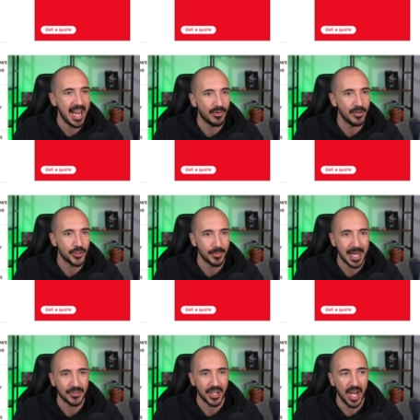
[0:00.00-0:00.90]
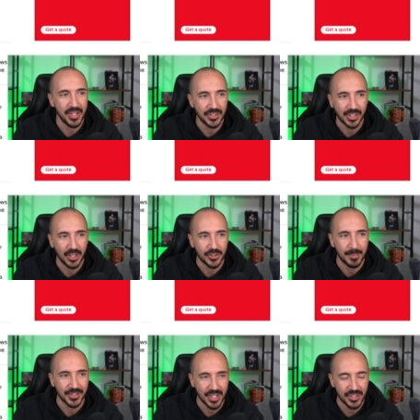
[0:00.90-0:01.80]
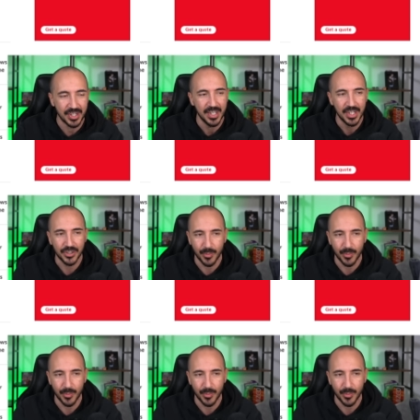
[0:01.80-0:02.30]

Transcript: Aerodrome. Now, it's an undisclosed position, so